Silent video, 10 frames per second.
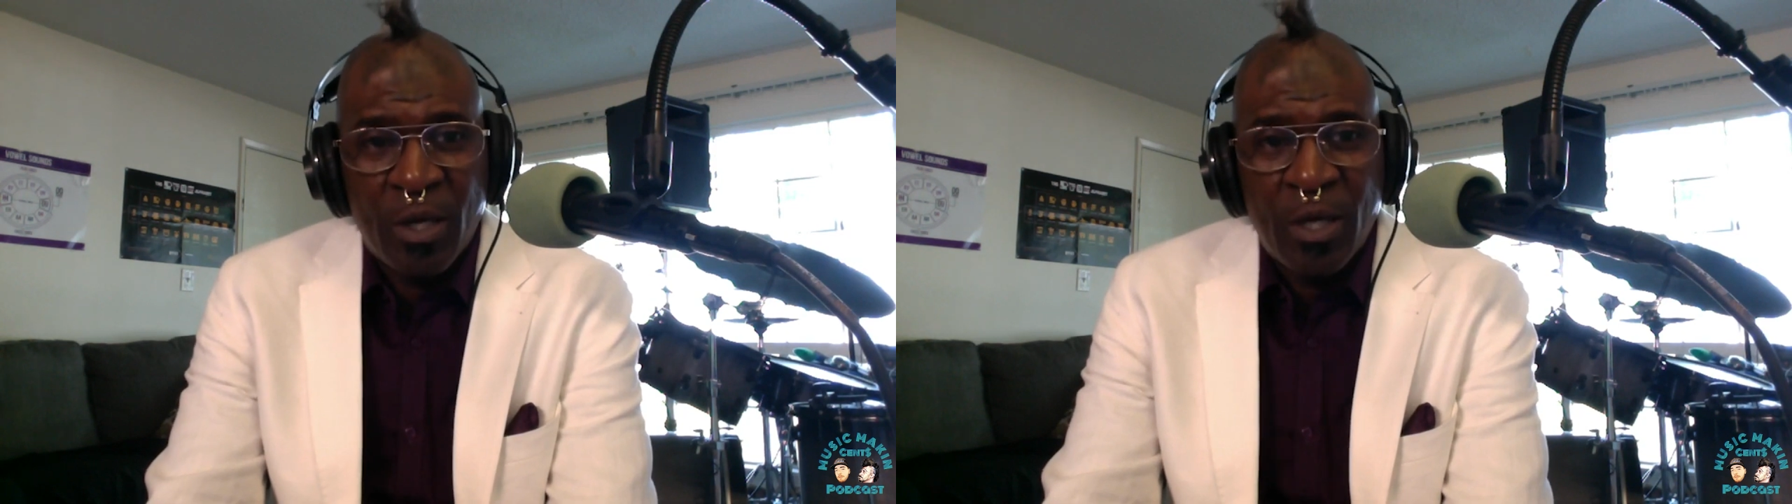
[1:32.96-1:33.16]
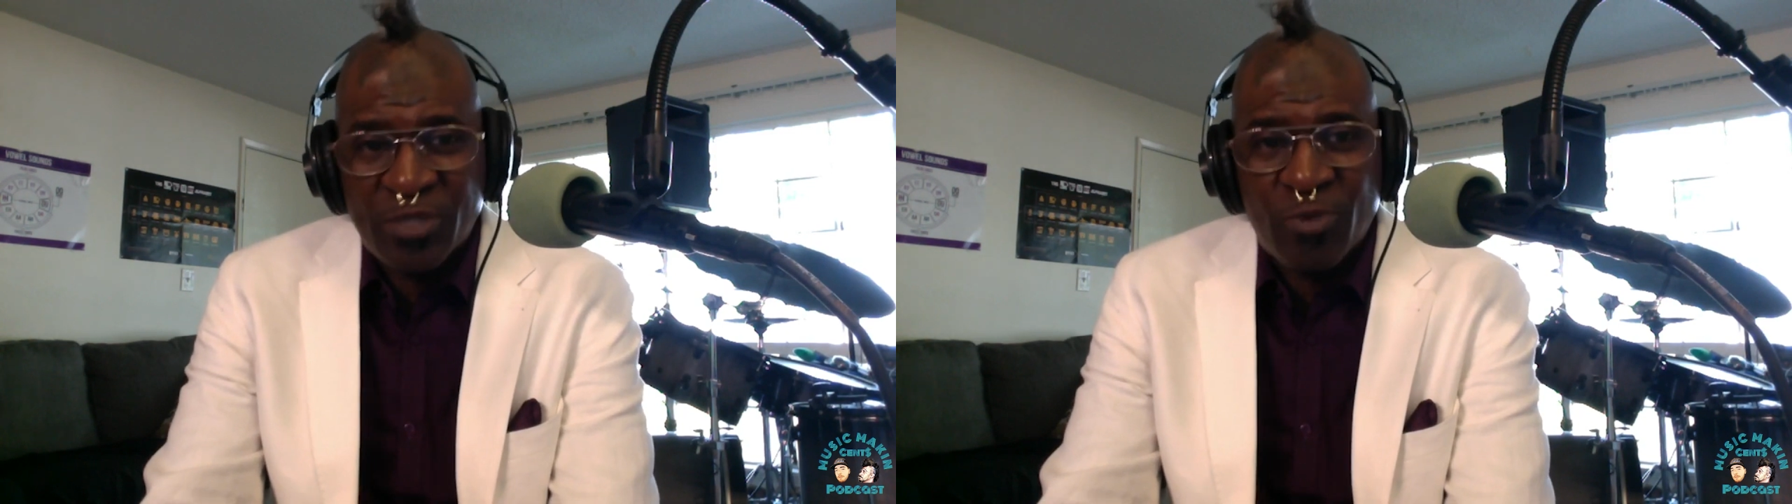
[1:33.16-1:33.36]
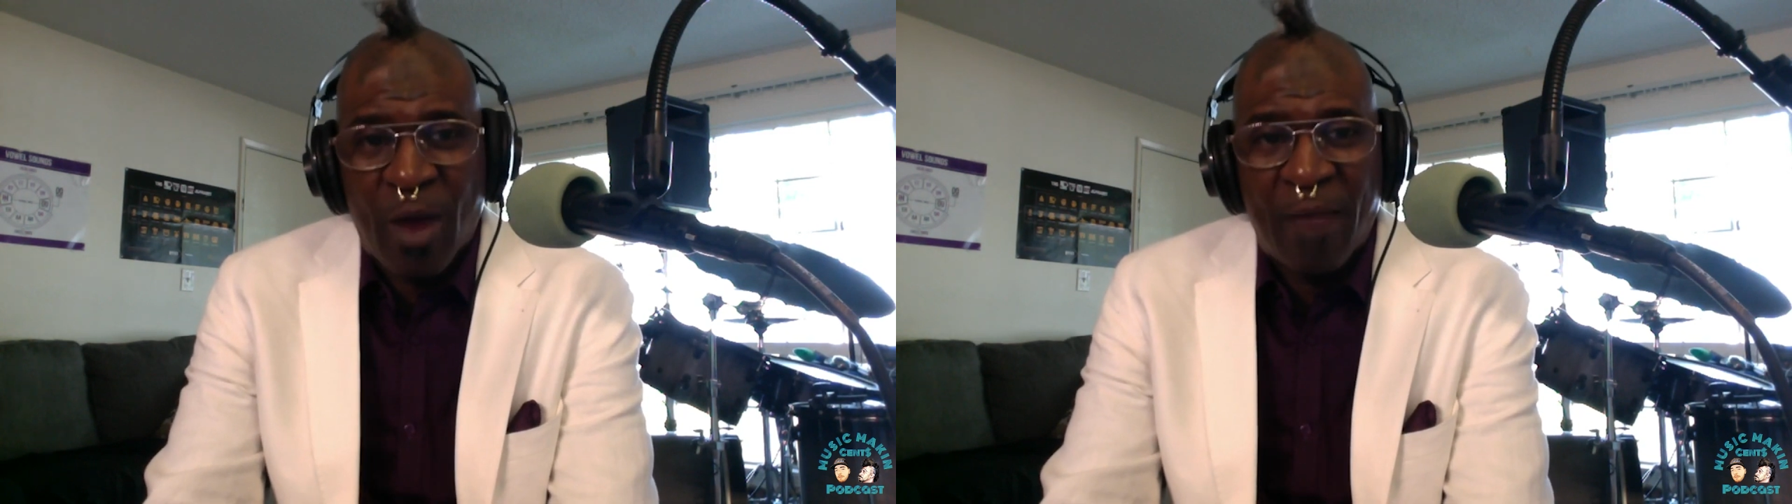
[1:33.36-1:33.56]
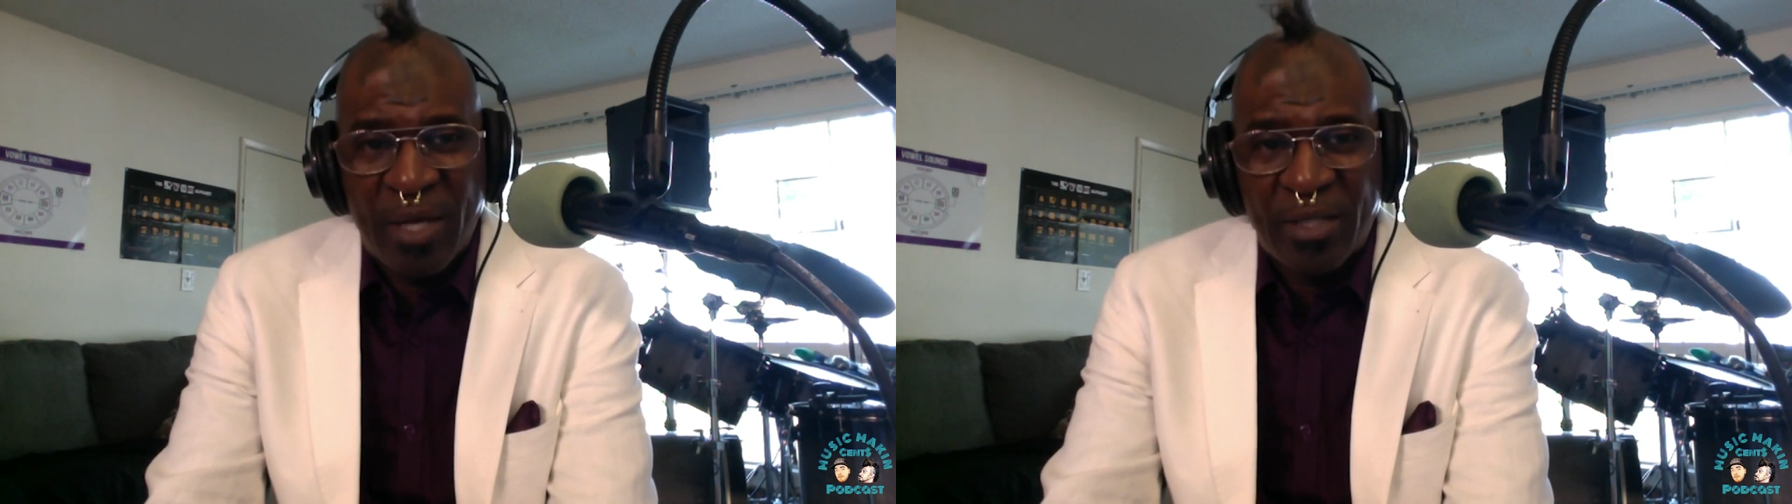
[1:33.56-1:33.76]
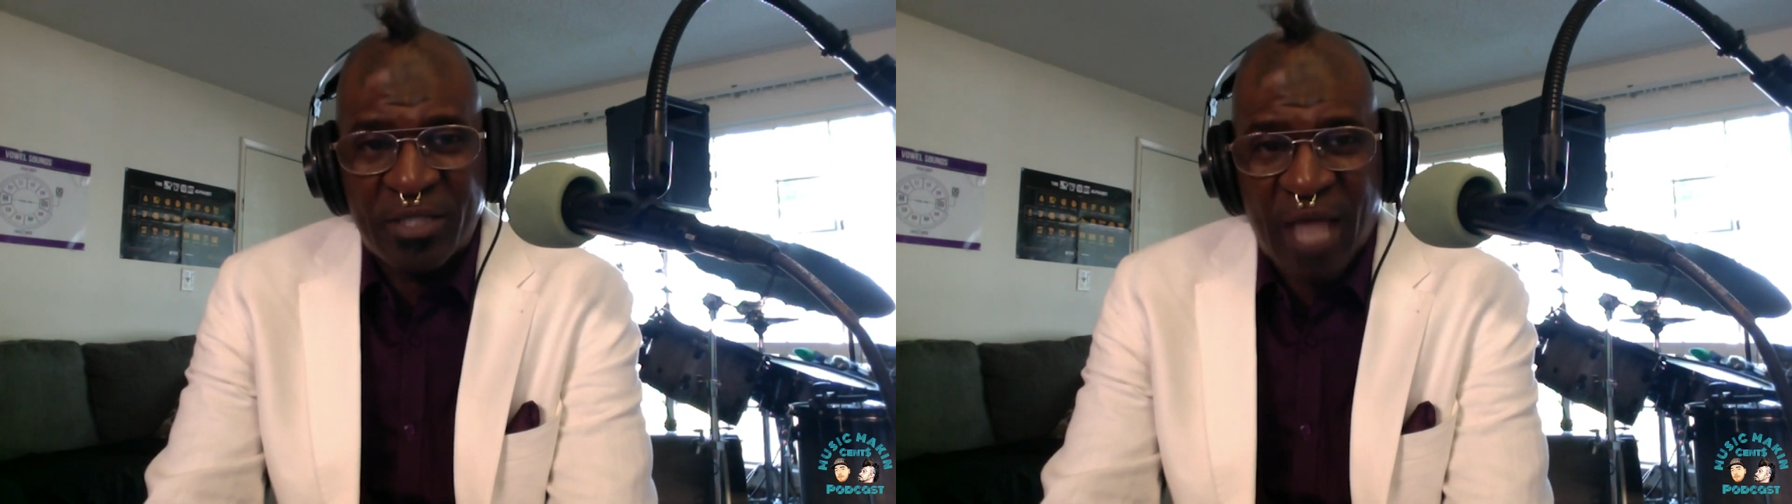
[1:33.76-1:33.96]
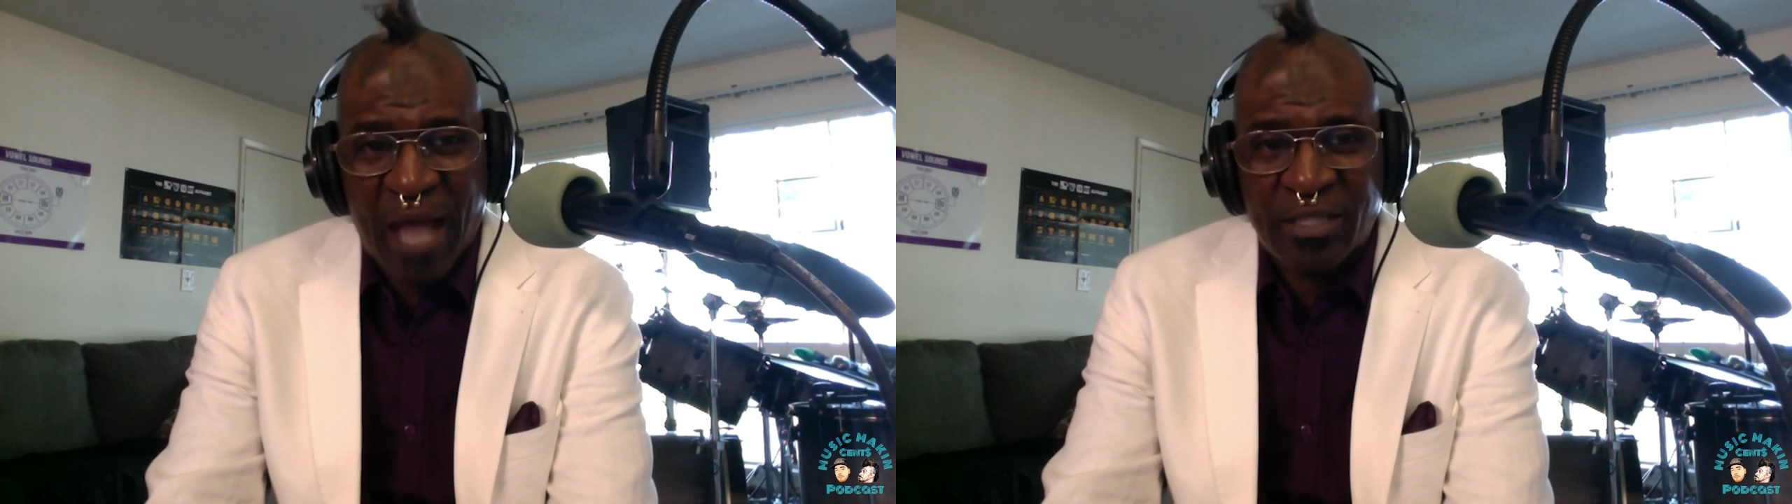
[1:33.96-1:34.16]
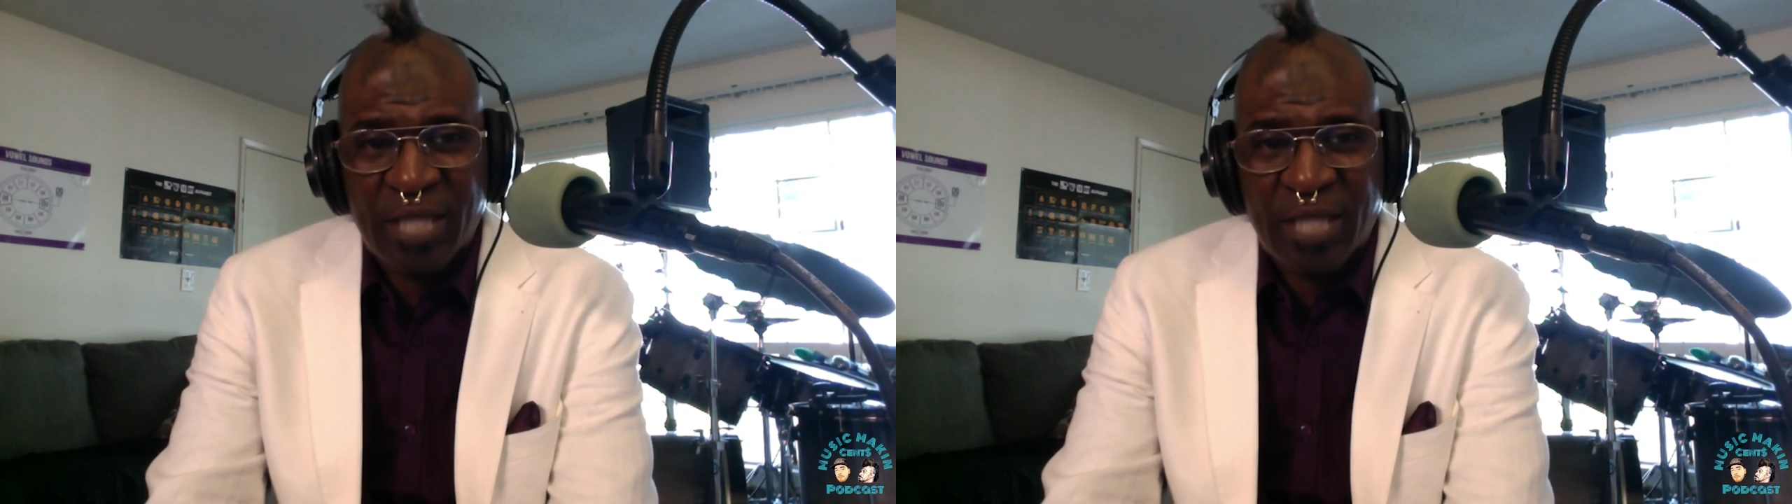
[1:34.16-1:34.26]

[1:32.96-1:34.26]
That's why I'm into tax.